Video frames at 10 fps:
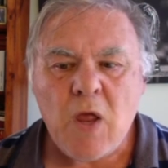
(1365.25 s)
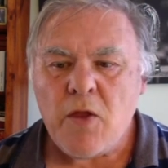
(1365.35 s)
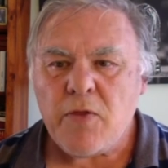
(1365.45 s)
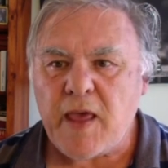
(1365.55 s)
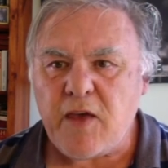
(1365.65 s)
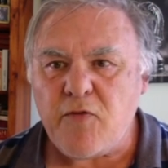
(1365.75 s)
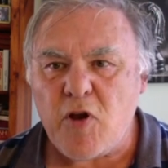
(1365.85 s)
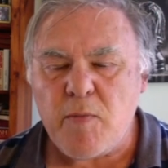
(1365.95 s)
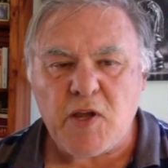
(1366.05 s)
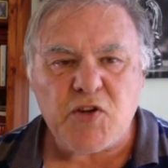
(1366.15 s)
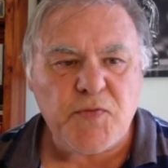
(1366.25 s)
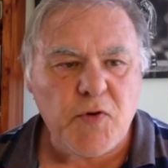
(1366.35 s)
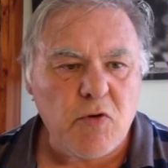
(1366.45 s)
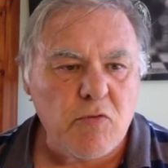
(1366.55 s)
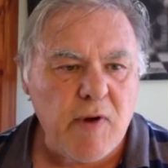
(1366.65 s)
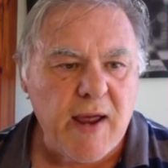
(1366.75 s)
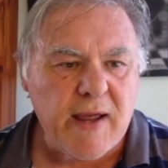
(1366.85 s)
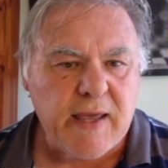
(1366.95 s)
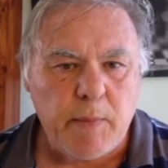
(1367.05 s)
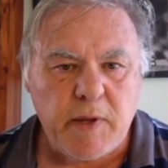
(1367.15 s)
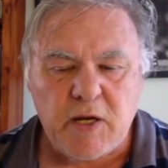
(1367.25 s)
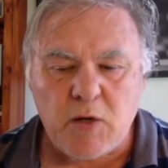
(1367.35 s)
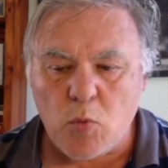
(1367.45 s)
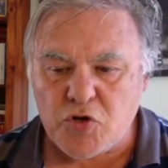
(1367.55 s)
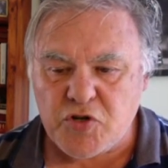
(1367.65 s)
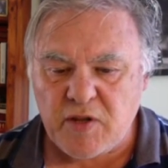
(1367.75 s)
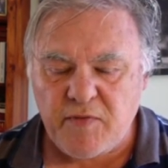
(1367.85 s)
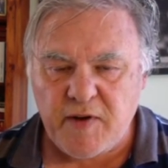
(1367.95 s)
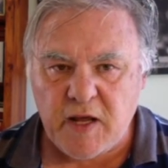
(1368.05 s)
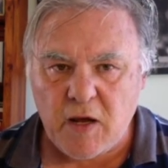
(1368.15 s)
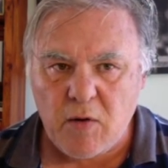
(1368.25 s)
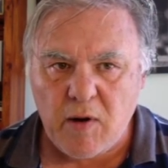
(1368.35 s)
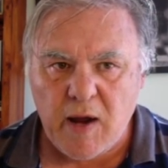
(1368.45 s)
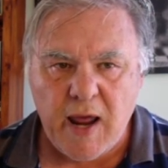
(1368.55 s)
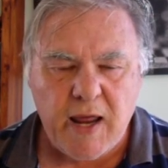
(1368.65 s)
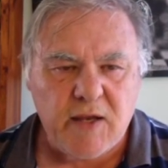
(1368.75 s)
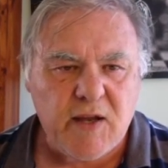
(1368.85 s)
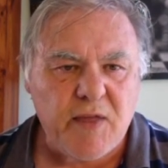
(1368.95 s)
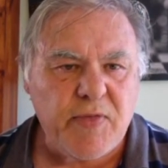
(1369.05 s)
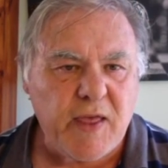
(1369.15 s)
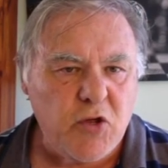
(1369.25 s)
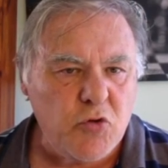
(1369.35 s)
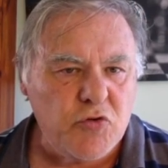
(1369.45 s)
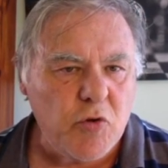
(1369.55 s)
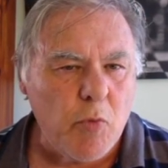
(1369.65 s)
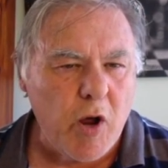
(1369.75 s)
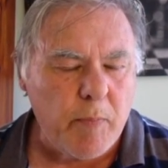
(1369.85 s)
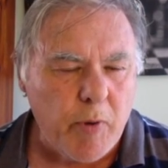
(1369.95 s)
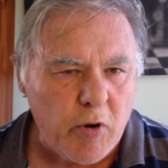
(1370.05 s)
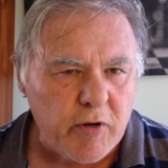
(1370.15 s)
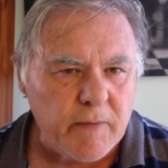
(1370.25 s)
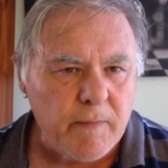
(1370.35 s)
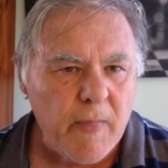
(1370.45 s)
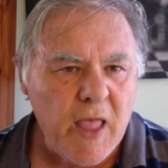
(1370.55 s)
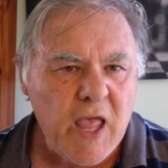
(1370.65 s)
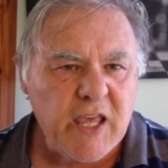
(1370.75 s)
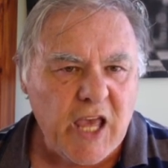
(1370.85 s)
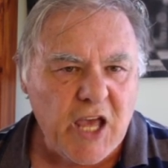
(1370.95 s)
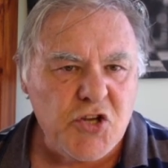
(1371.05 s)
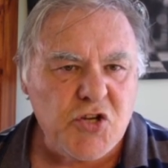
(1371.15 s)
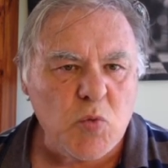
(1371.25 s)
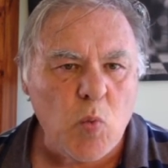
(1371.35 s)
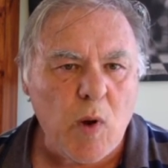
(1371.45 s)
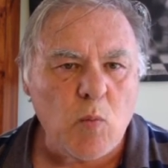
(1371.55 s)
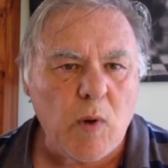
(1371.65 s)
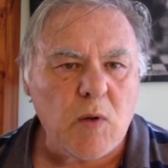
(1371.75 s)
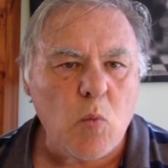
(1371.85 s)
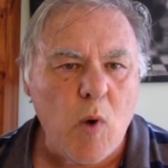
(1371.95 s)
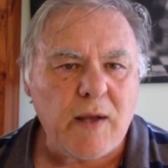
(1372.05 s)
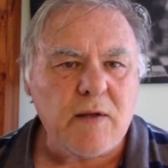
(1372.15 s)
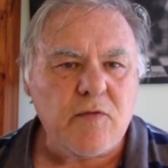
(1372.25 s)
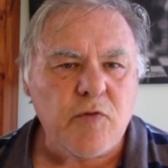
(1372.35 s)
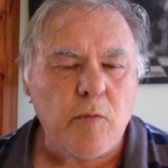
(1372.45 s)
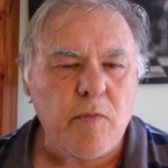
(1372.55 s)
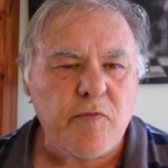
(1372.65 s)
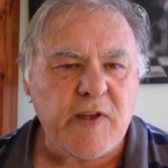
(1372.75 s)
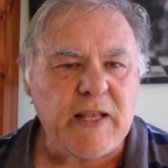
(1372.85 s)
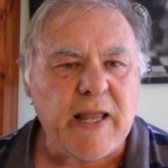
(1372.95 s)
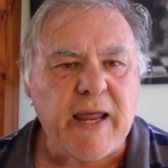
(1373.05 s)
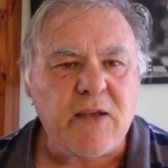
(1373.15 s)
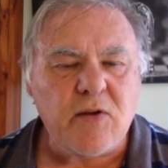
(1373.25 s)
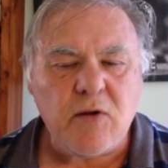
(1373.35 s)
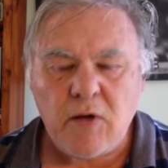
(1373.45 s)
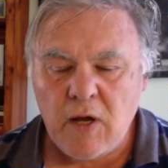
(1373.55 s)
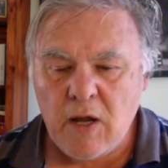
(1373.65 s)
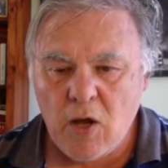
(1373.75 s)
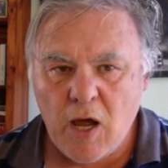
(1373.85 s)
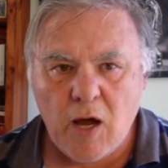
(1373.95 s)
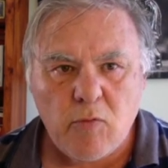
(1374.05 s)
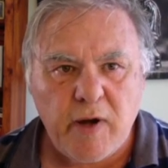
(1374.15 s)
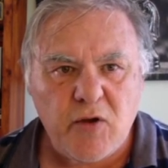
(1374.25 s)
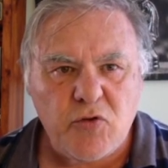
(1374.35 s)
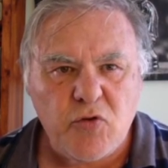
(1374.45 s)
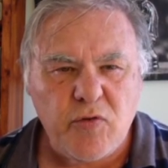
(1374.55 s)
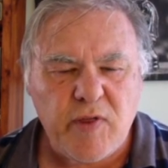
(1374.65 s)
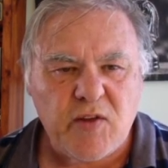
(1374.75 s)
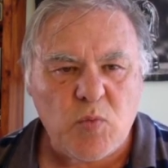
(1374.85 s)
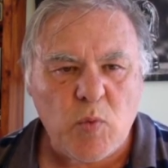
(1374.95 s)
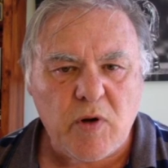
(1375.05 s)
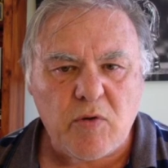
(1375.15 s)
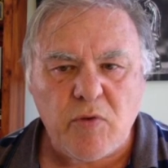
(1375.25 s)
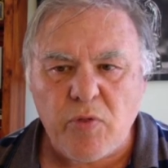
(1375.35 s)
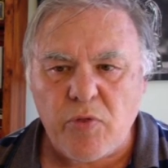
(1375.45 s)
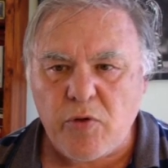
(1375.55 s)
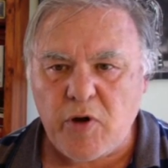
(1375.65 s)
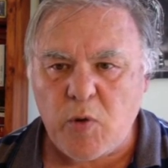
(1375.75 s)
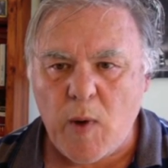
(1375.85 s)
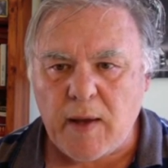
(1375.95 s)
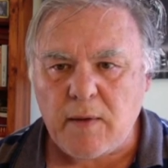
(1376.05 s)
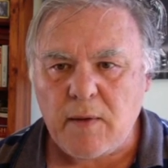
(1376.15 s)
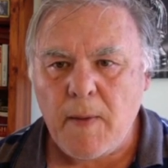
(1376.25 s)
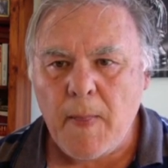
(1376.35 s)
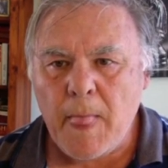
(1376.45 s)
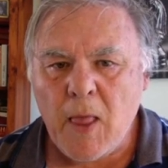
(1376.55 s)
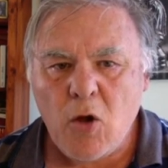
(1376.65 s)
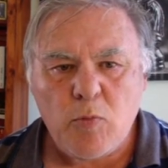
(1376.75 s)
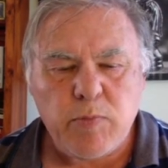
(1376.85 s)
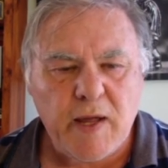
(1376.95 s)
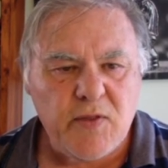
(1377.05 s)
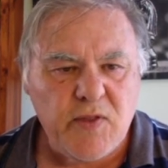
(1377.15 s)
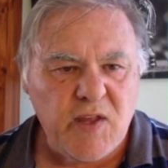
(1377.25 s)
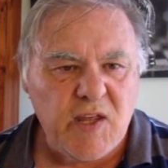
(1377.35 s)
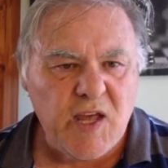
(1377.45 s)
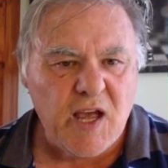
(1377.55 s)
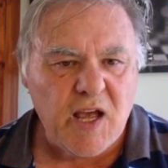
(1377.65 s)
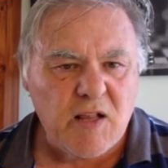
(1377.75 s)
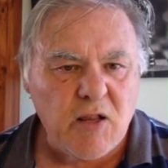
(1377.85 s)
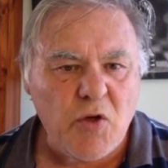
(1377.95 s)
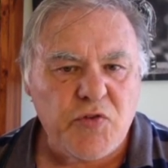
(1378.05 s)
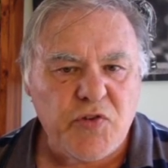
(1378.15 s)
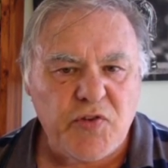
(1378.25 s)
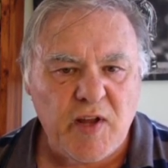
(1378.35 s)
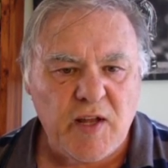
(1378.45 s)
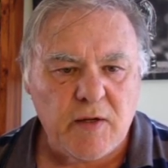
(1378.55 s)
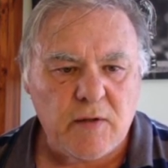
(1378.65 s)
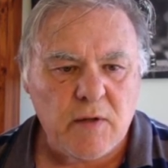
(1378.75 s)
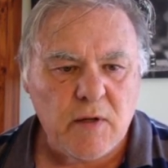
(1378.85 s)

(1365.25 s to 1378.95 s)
Thank you very much for coming in and watching the video. And thank you to my opponent, Cajun111 from Finland, rated 2,131, who played the closed Sicilian.